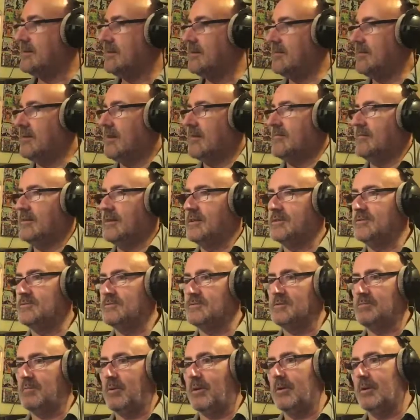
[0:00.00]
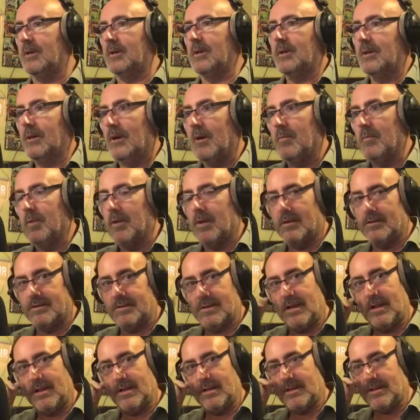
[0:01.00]
you don't need to respond in kind, but I'll
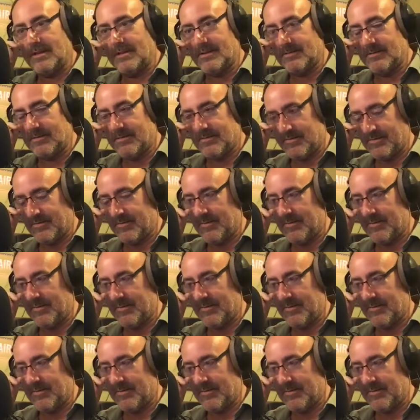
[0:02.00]
tell you this just